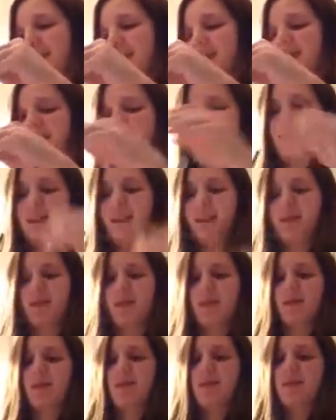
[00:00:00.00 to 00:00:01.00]

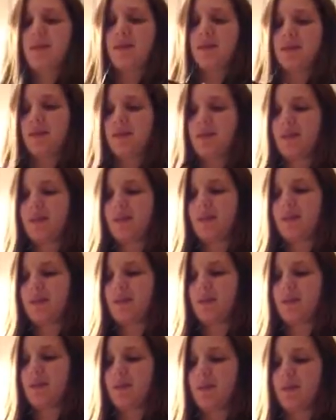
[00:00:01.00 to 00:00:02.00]
Now,
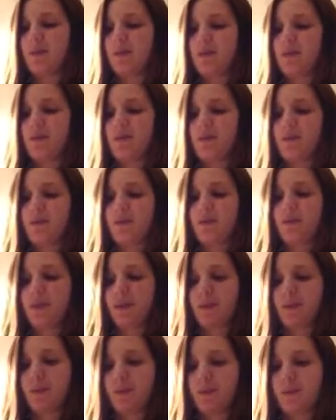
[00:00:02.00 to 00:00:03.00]
I will
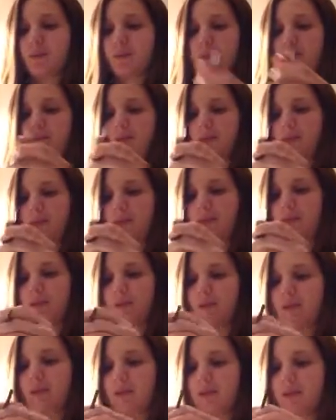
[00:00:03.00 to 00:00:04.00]
flip
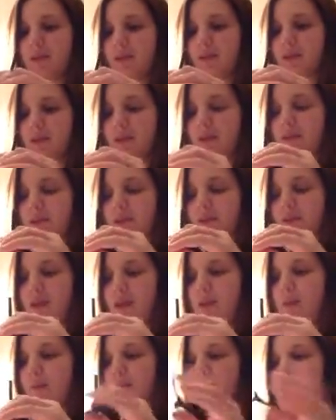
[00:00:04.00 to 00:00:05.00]
another
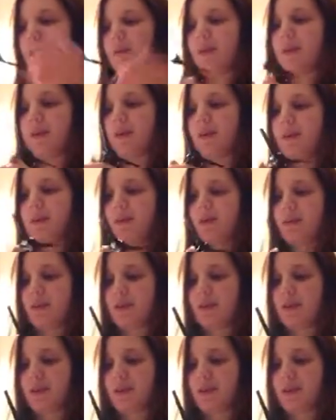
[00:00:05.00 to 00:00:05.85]
carbon around,